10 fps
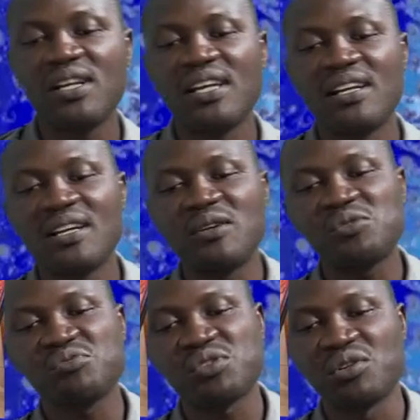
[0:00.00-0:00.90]
Lagos
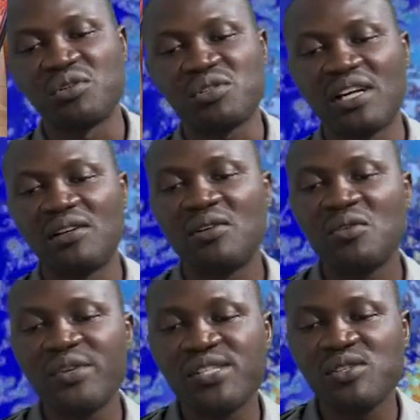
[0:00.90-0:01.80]
resort along
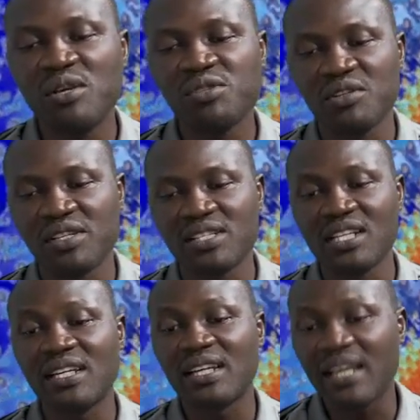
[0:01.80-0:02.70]
with his commissioners
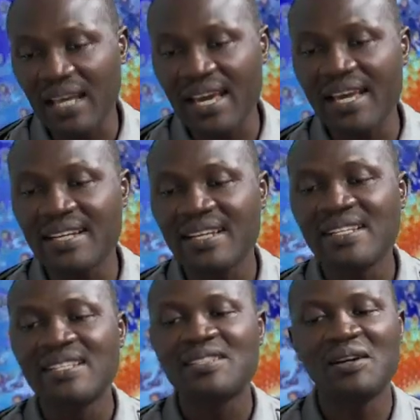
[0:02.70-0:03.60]
and head
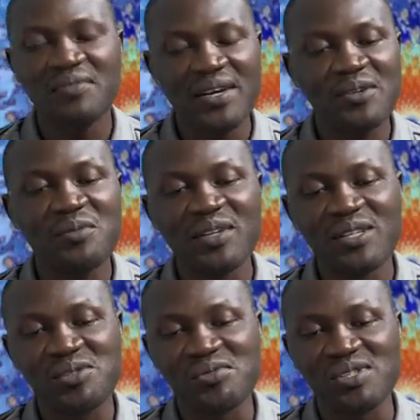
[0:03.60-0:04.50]
of Edo
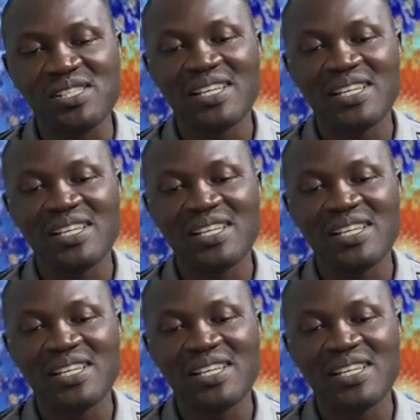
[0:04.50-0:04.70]
ministries,